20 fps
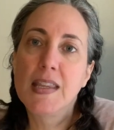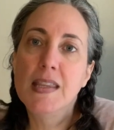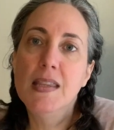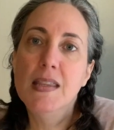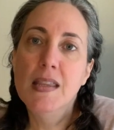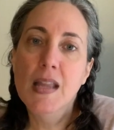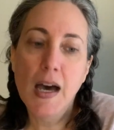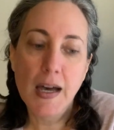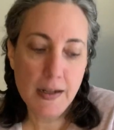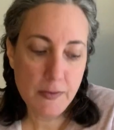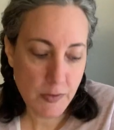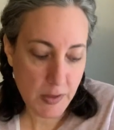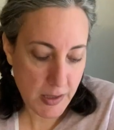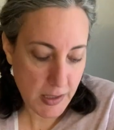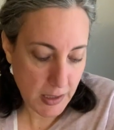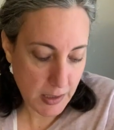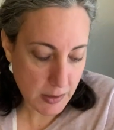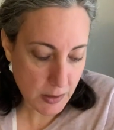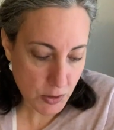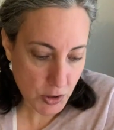not everything
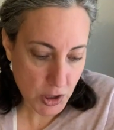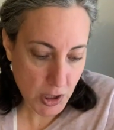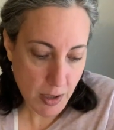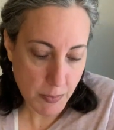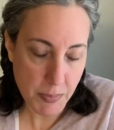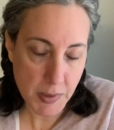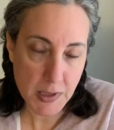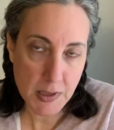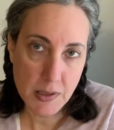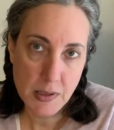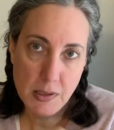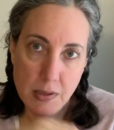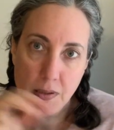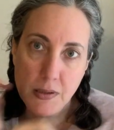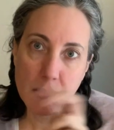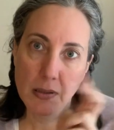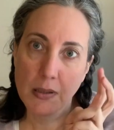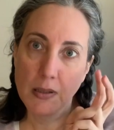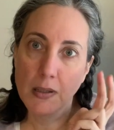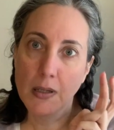in their shop is
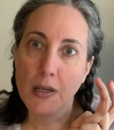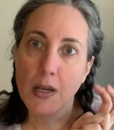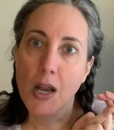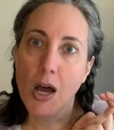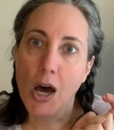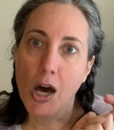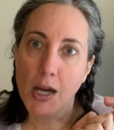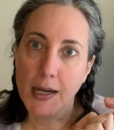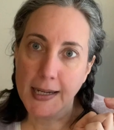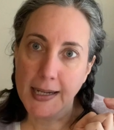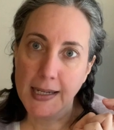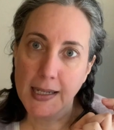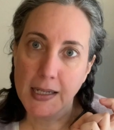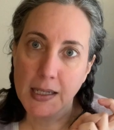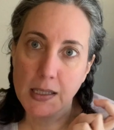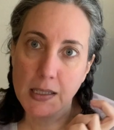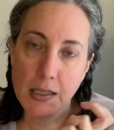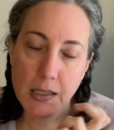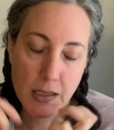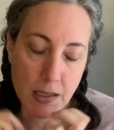naughty.
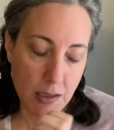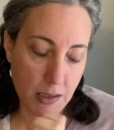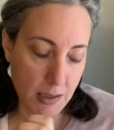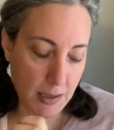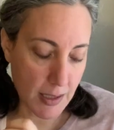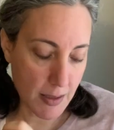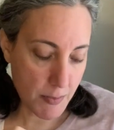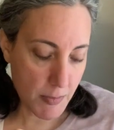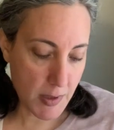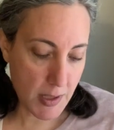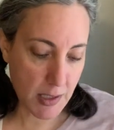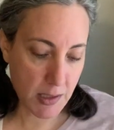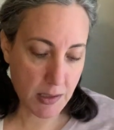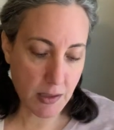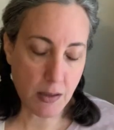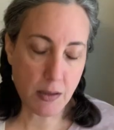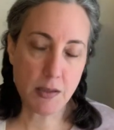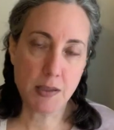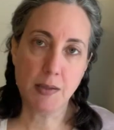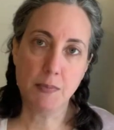Some things
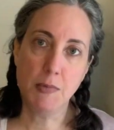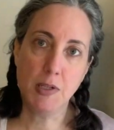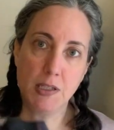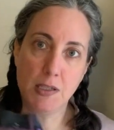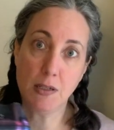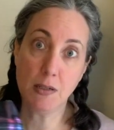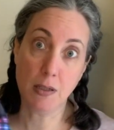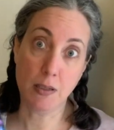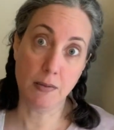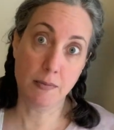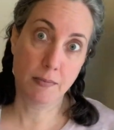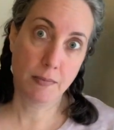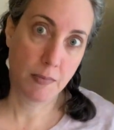are, some things aren't.